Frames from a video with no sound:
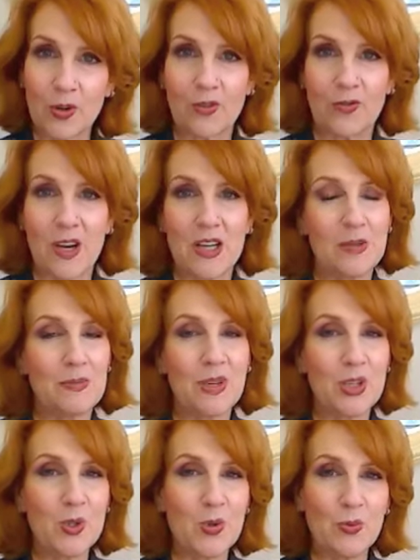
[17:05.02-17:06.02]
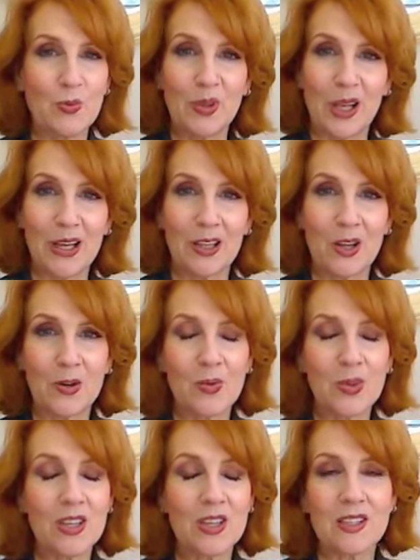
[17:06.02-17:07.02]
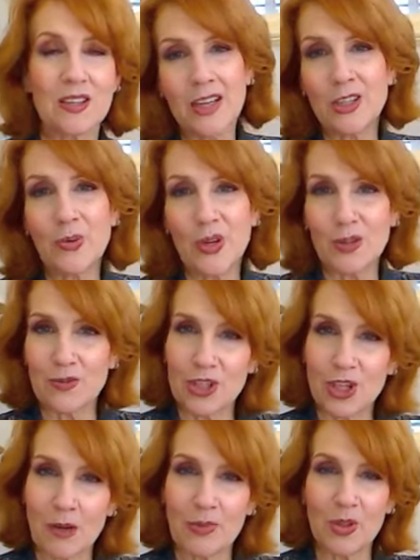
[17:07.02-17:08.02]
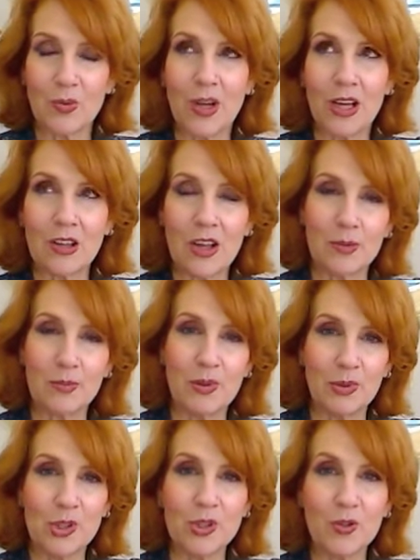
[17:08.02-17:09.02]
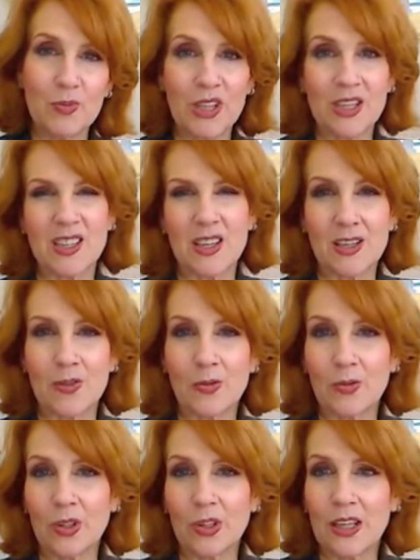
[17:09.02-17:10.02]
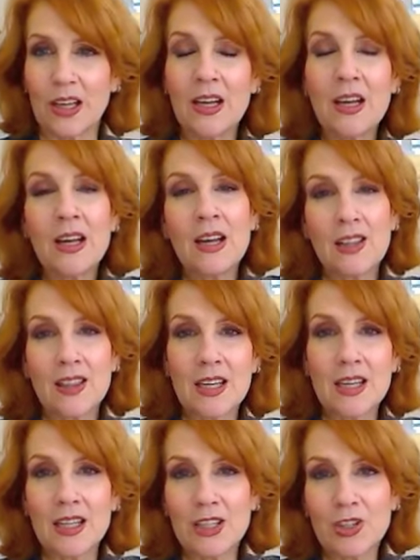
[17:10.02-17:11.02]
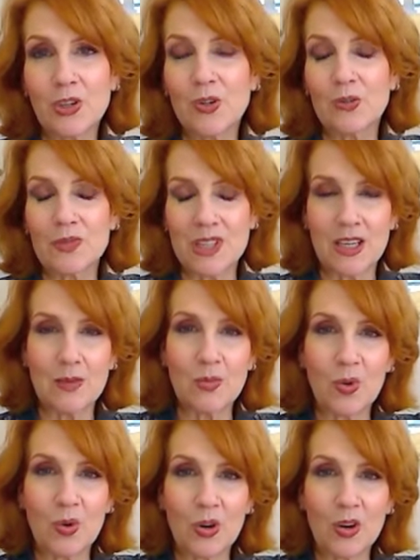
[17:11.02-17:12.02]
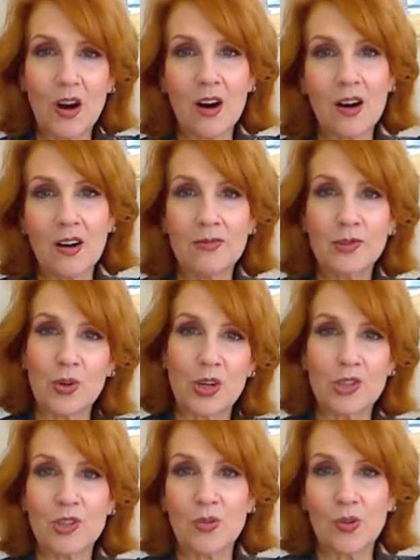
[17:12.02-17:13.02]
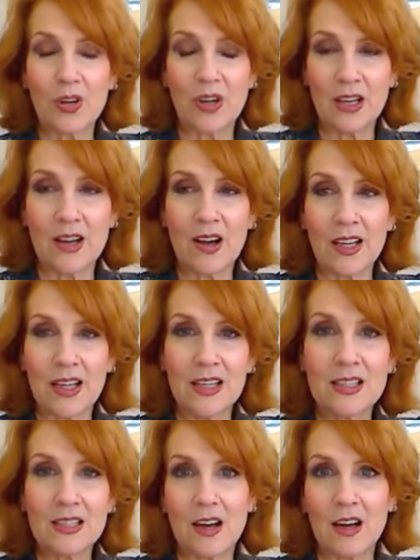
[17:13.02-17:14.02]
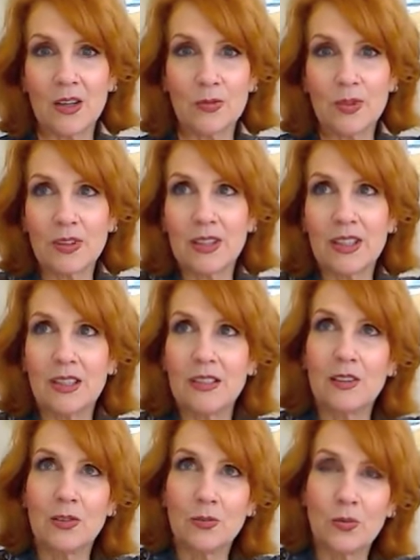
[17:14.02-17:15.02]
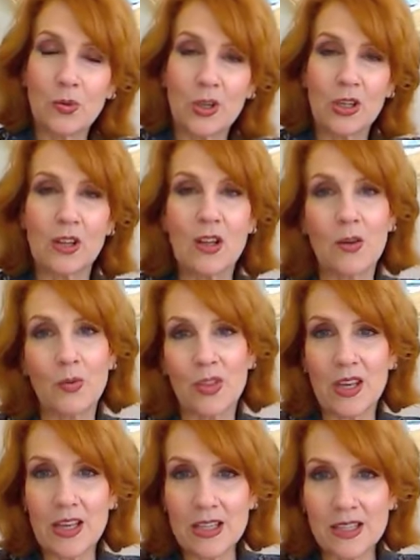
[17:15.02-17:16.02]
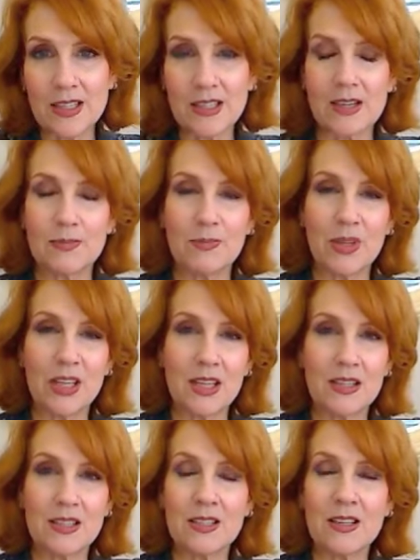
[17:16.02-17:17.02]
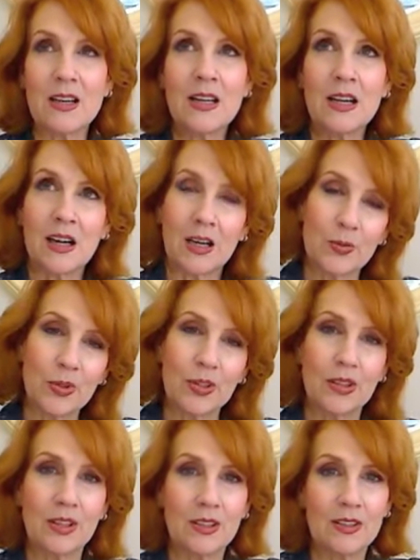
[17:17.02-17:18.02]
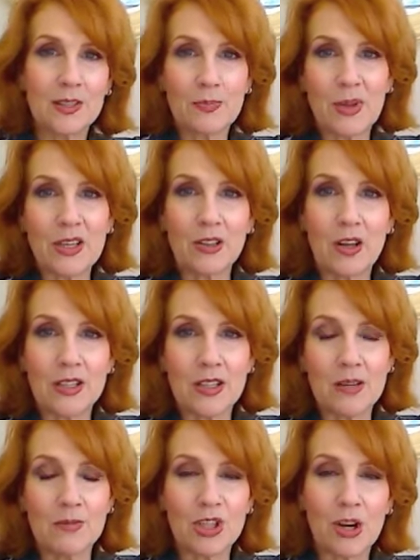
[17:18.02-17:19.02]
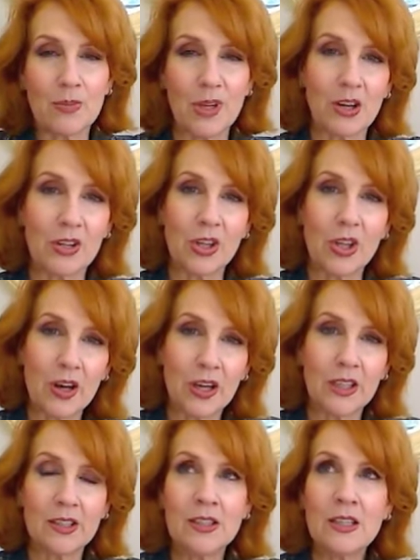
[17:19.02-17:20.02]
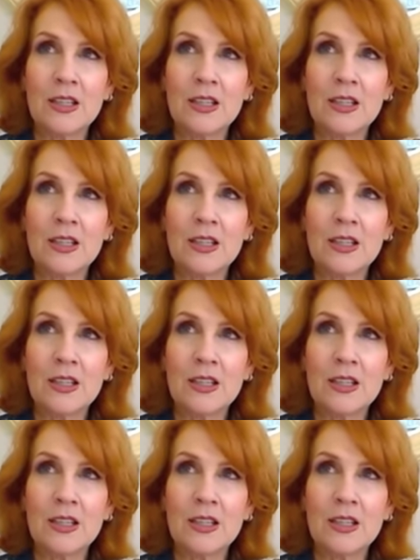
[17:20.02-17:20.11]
inviting me to play along with this. I know I don't shop in the way a lot of people do because I don't really think in terms anymore of drugstore and high end. I really work a lot with indie companies. I really spend a lot of time shopping online.